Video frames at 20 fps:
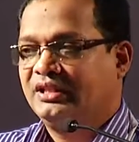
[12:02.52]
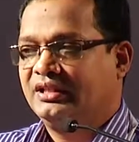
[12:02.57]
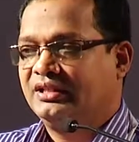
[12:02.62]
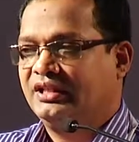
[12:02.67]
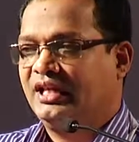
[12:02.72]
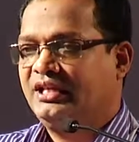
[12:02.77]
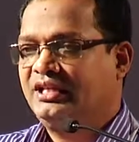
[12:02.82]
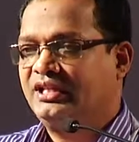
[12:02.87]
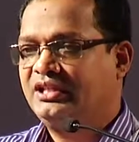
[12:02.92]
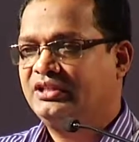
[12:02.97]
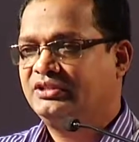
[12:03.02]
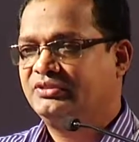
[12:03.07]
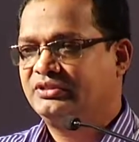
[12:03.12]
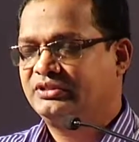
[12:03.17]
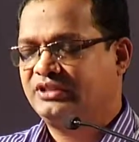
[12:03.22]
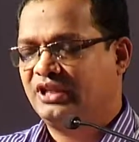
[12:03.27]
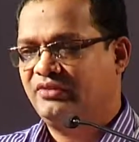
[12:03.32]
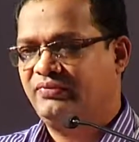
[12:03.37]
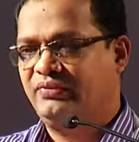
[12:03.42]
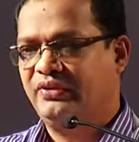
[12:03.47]
that is
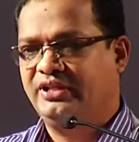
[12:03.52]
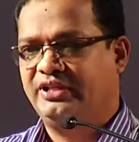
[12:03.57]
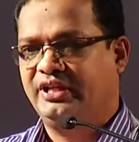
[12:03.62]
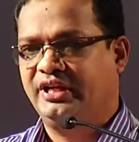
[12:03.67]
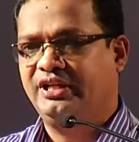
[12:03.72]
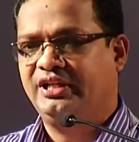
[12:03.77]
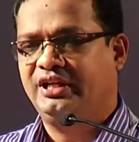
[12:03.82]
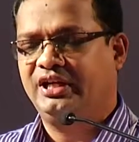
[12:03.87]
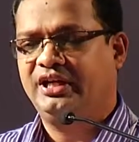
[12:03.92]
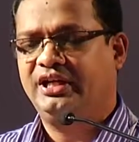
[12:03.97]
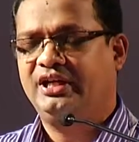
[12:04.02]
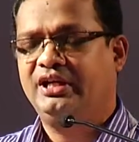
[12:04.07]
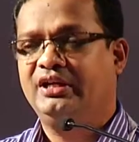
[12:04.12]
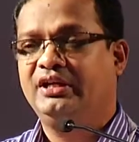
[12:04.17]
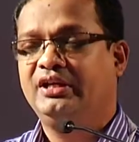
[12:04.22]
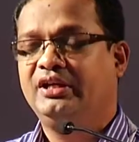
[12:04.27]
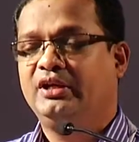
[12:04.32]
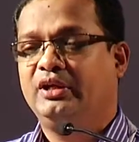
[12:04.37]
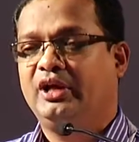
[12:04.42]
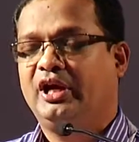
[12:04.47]
sufficiently
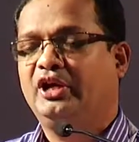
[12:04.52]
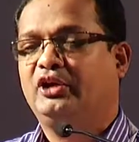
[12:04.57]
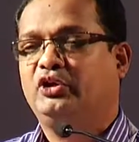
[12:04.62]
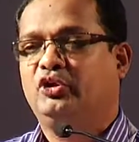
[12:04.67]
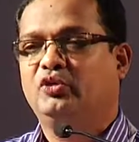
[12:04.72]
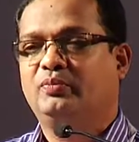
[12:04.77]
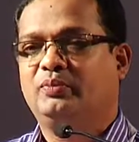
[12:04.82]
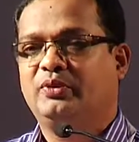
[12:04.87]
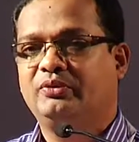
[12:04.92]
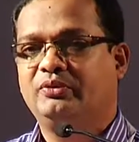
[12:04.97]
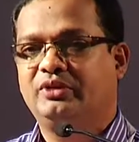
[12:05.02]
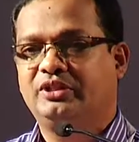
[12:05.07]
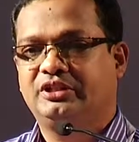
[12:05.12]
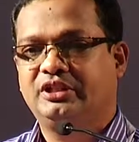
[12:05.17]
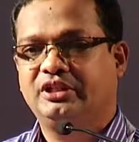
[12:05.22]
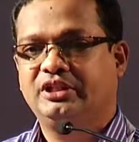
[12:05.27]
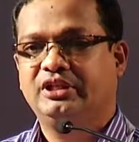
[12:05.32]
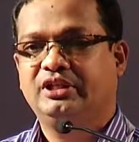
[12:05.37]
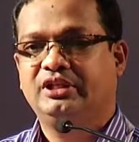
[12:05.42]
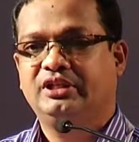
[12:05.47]
equipped with
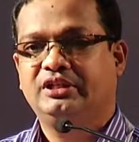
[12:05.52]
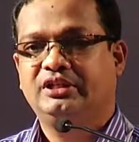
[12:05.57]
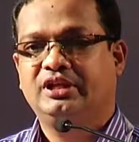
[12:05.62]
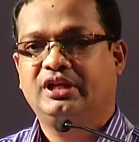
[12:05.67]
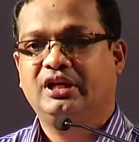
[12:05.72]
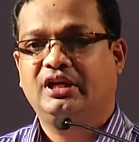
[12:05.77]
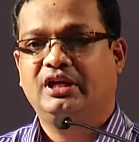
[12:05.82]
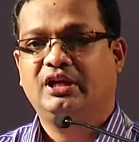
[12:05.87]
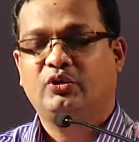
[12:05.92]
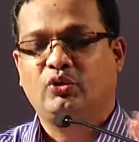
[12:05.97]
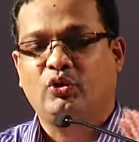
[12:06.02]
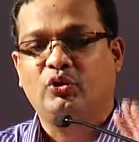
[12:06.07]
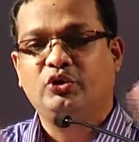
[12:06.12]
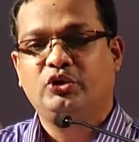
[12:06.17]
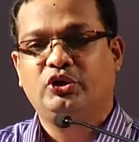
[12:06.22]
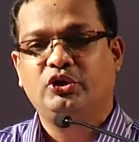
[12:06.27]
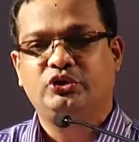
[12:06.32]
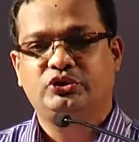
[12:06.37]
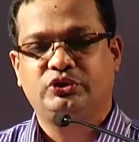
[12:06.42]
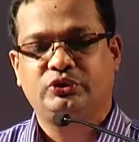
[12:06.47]
the
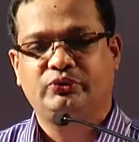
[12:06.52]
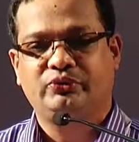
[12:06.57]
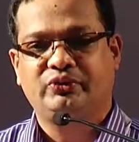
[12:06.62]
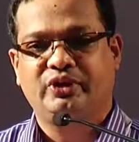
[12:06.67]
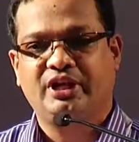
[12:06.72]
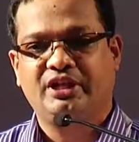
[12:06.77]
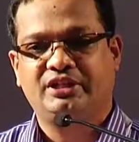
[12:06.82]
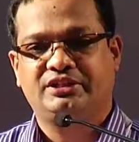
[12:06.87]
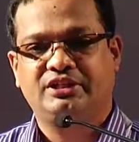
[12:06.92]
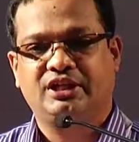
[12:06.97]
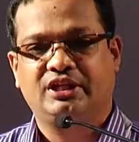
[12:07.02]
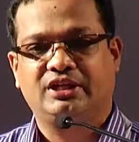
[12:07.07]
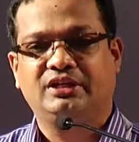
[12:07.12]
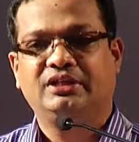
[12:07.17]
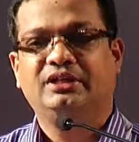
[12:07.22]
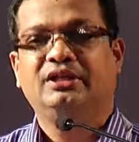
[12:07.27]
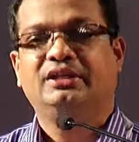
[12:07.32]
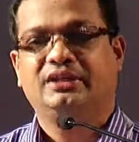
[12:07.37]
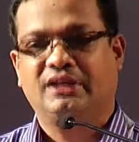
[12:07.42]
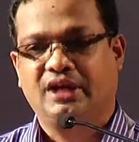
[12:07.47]
conducive nature,
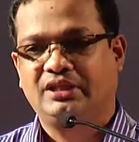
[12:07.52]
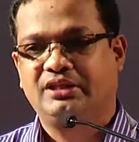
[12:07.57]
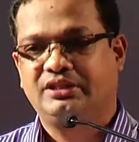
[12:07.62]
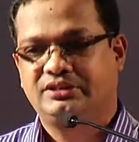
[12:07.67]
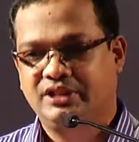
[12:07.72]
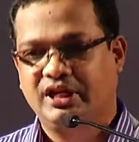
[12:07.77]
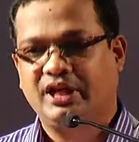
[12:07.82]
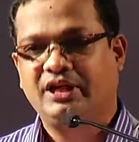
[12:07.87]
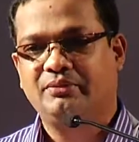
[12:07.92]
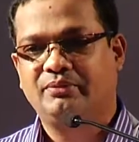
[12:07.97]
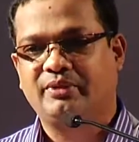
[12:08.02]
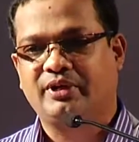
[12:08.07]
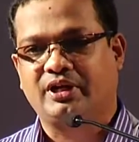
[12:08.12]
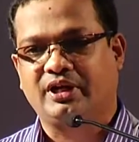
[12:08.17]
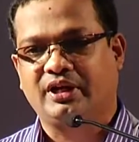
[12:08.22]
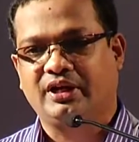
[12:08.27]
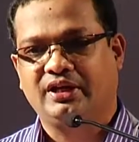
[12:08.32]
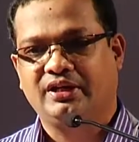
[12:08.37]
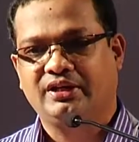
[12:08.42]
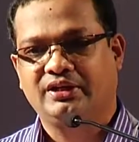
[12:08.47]
that is
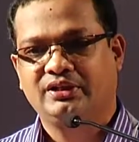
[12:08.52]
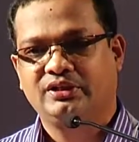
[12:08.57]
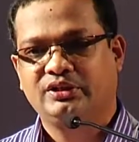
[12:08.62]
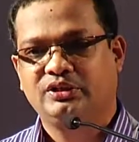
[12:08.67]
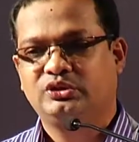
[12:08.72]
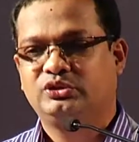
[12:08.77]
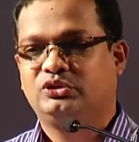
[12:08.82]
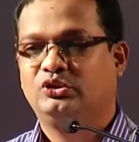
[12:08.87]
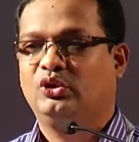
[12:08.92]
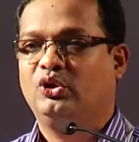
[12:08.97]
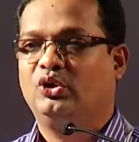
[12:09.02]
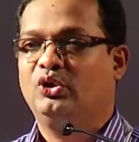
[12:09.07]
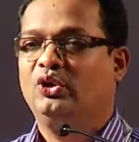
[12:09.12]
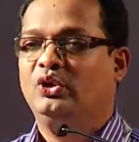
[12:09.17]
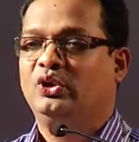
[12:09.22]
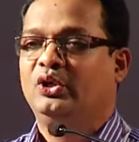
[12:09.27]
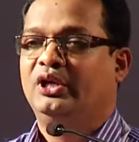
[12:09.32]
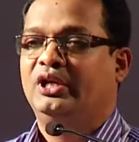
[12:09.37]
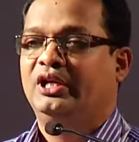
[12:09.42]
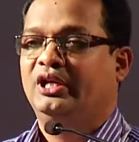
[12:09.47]
library.
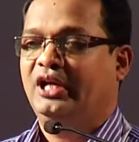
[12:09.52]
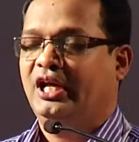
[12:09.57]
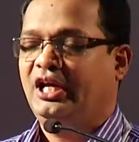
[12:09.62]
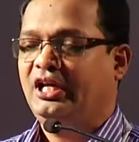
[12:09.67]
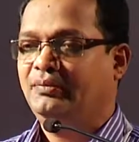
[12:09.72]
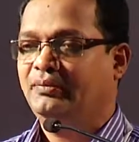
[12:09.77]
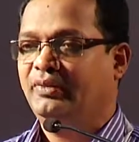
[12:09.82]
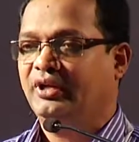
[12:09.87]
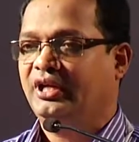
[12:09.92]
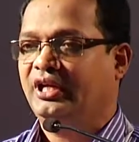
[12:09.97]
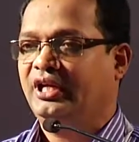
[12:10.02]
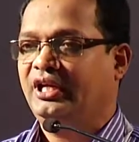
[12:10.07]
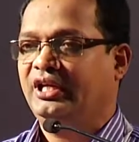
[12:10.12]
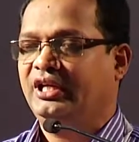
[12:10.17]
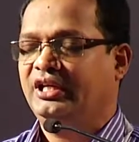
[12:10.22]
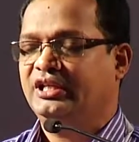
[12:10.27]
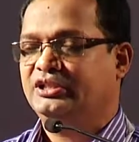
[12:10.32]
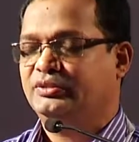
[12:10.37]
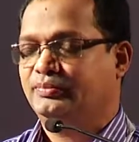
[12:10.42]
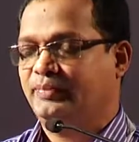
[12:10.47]
So
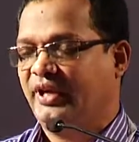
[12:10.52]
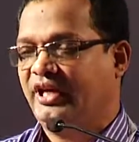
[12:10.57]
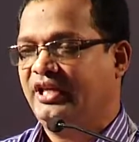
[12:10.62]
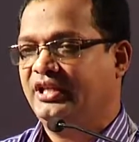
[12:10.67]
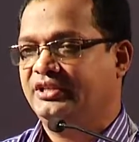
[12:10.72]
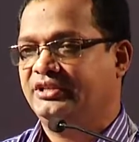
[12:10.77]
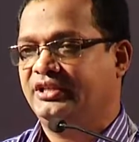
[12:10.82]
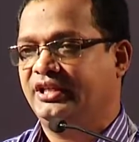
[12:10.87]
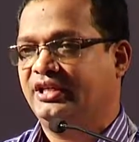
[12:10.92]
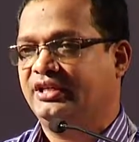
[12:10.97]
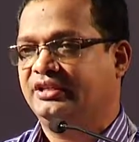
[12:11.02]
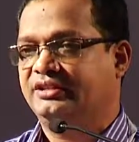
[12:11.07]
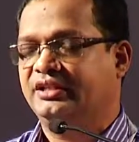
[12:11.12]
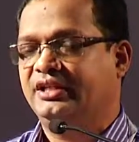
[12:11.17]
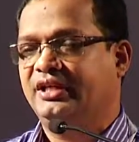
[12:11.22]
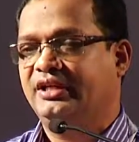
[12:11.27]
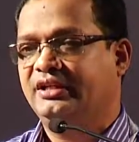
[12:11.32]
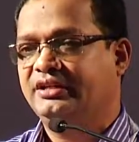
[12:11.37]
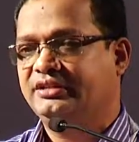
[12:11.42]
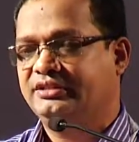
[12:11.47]
library space is
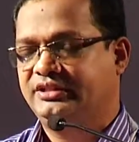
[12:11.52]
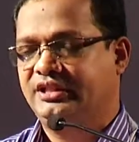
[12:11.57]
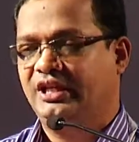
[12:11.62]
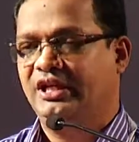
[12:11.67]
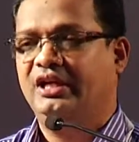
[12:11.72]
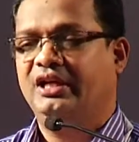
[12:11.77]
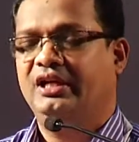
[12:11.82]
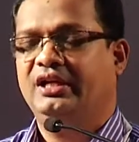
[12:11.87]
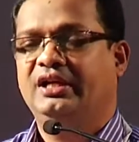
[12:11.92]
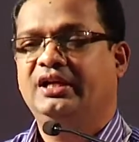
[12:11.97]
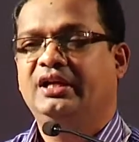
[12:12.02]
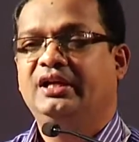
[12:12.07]
still